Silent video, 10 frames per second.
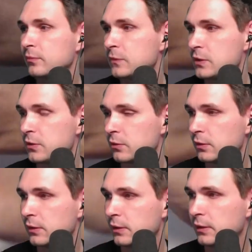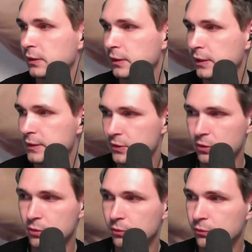So let's
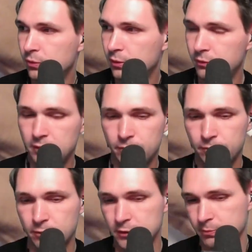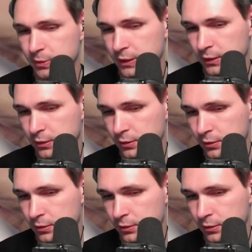go for the first pack.